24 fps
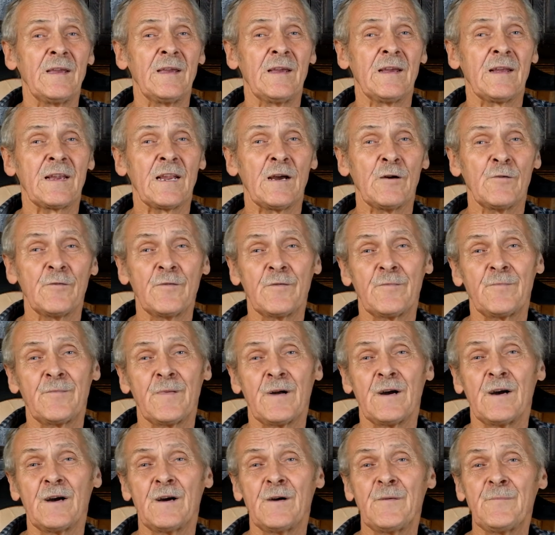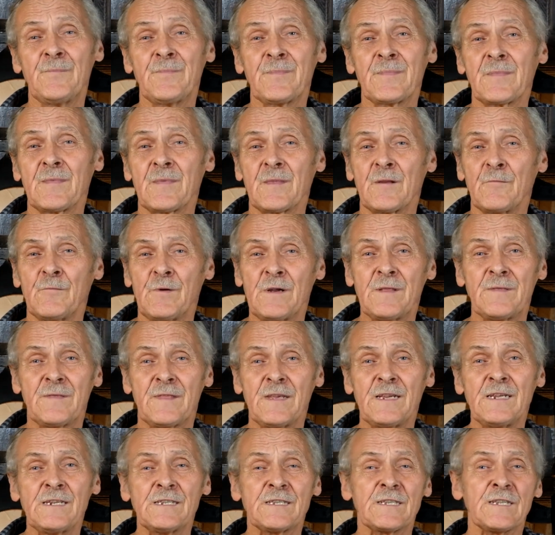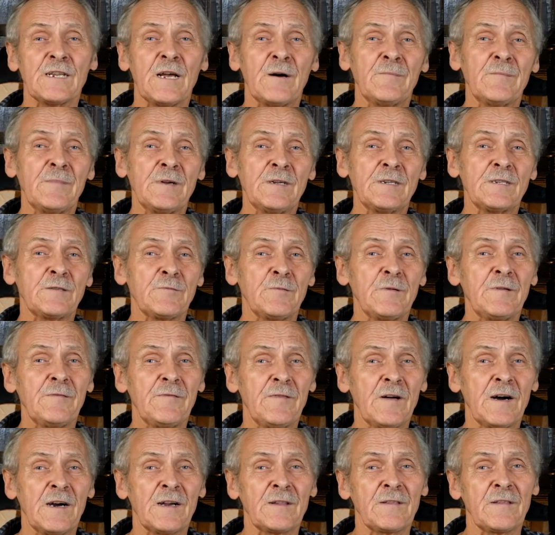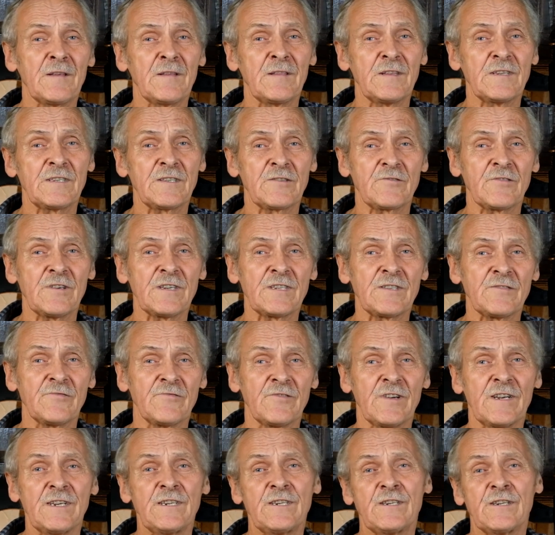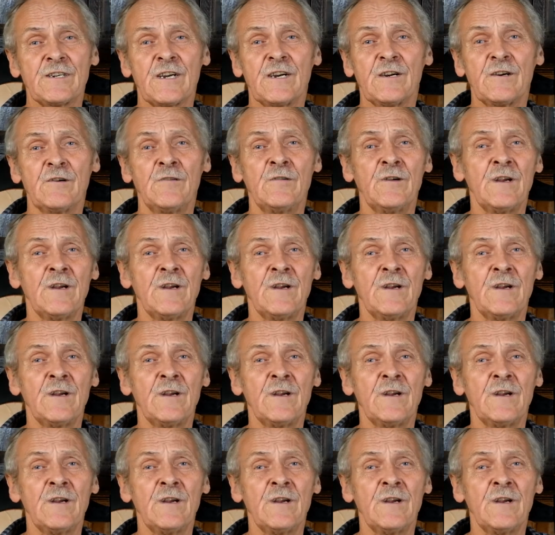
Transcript: Now, um, with these numbers, we find that the stress ratio